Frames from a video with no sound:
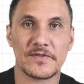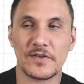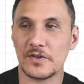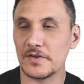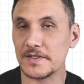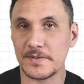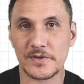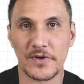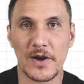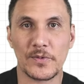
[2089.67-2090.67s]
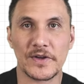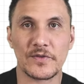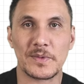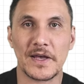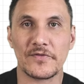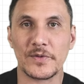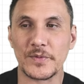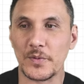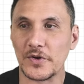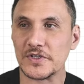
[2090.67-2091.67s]
follow, subscribe, whatever platform
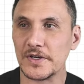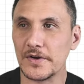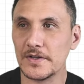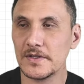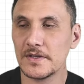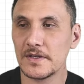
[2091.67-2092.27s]
you're watching on.